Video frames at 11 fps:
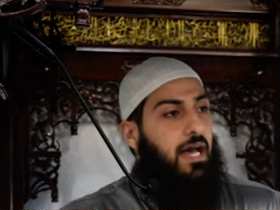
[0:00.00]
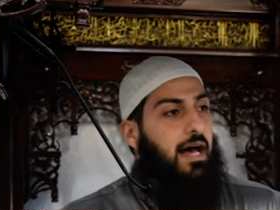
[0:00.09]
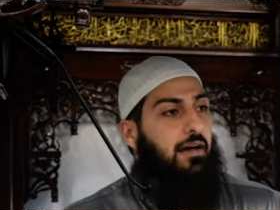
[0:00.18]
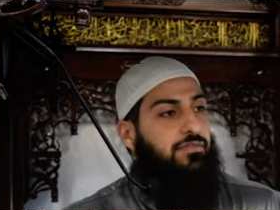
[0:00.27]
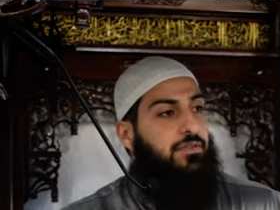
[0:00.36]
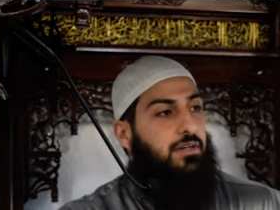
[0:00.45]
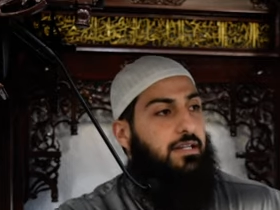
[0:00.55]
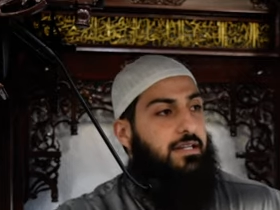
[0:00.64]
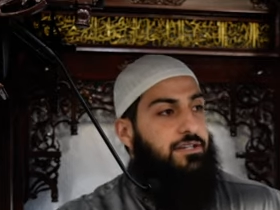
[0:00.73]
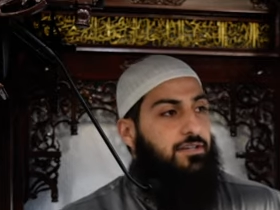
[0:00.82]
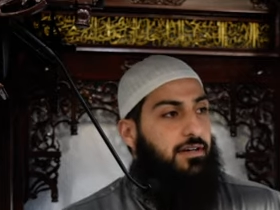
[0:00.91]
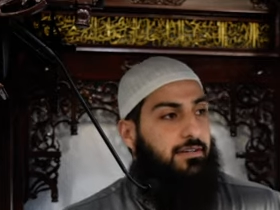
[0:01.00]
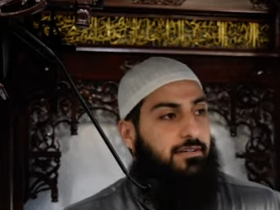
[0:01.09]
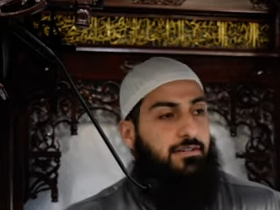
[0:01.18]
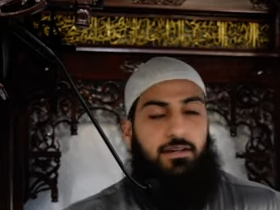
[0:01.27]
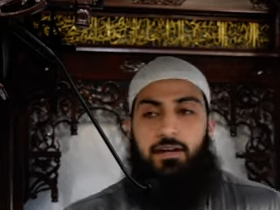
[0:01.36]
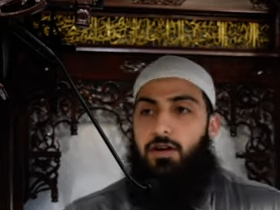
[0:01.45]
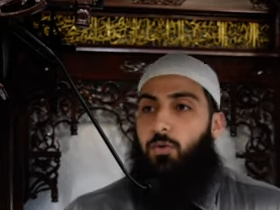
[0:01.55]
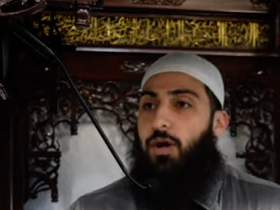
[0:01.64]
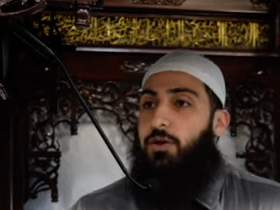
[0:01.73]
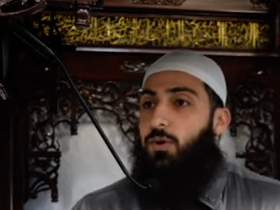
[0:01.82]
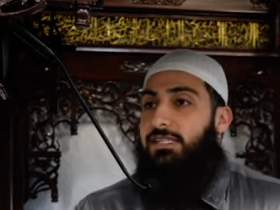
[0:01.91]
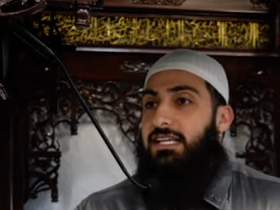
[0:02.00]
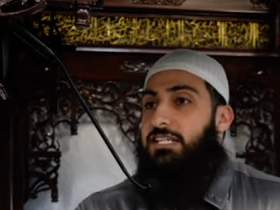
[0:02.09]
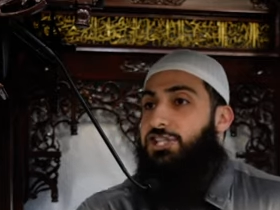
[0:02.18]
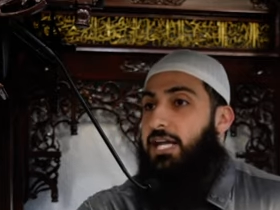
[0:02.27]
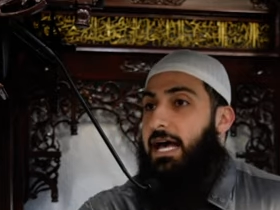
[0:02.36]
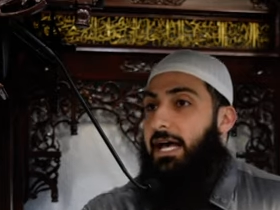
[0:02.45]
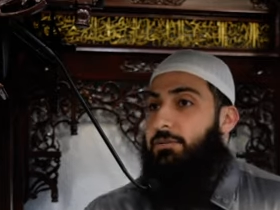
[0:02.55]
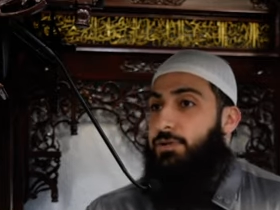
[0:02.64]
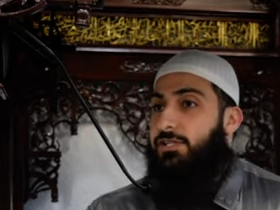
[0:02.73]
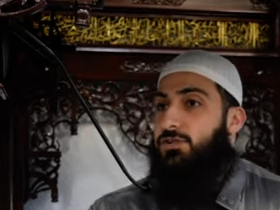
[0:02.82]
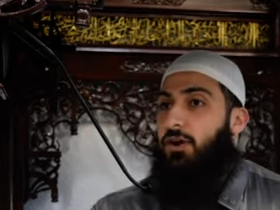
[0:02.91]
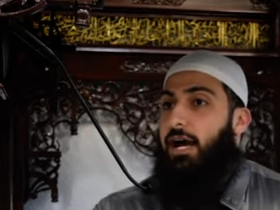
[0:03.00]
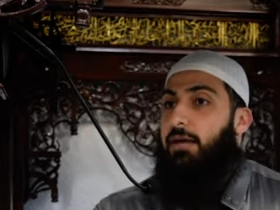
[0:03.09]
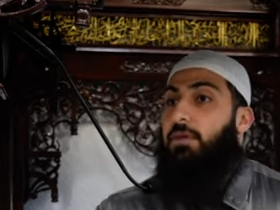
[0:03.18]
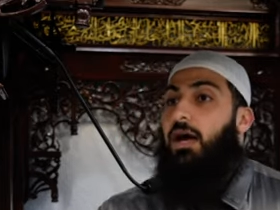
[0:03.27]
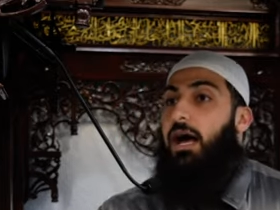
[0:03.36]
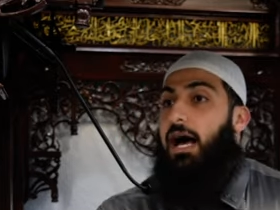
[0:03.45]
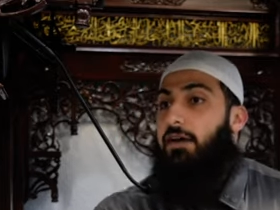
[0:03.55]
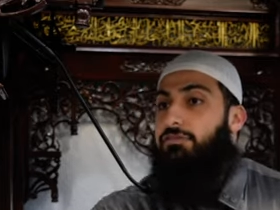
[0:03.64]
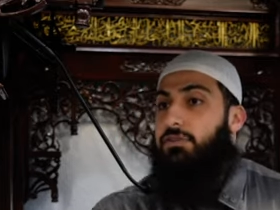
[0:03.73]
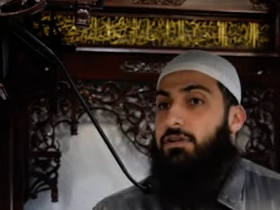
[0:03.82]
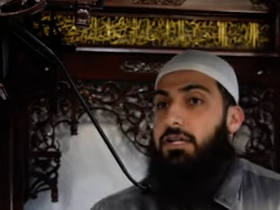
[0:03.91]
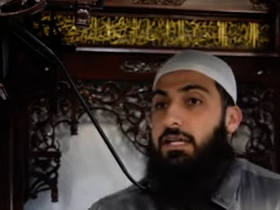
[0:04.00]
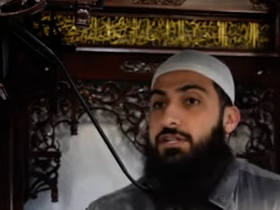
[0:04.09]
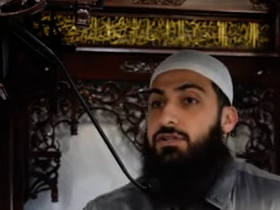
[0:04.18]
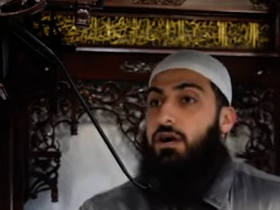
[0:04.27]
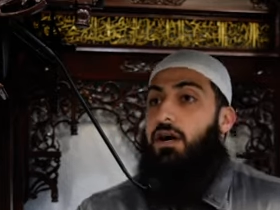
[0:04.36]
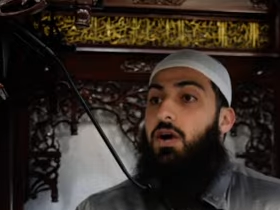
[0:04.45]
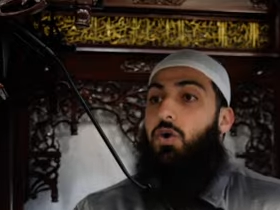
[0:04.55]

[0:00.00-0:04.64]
After Al-Hijrah. When was Al-Jihad prescribed? After Al-Hijrah.